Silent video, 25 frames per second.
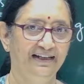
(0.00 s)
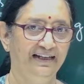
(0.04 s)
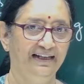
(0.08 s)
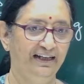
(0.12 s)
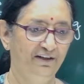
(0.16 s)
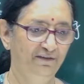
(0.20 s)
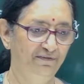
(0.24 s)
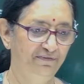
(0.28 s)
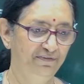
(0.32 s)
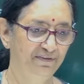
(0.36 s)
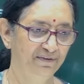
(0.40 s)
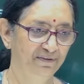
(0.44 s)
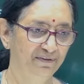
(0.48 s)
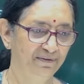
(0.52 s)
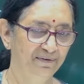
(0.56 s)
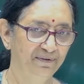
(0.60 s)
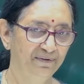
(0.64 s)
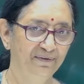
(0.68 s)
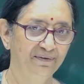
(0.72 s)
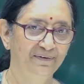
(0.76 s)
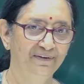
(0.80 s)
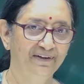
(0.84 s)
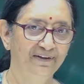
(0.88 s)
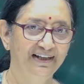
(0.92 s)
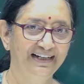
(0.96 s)
If
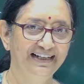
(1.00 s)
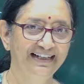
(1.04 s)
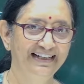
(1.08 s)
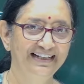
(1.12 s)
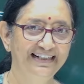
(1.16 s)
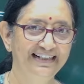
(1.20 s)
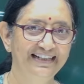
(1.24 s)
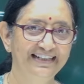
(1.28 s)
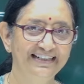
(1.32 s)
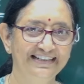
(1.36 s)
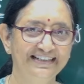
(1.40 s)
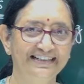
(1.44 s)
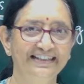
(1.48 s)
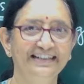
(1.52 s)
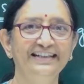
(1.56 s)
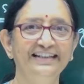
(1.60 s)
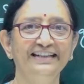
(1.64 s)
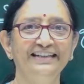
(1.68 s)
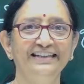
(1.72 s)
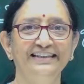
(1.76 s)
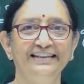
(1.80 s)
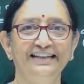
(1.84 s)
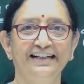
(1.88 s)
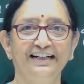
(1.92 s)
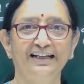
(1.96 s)
you
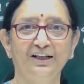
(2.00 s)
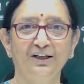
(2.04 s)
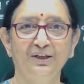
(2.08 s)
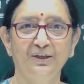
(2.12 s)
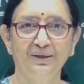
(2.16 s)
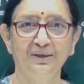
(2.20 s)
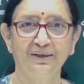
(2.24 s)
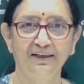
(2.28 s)
listen the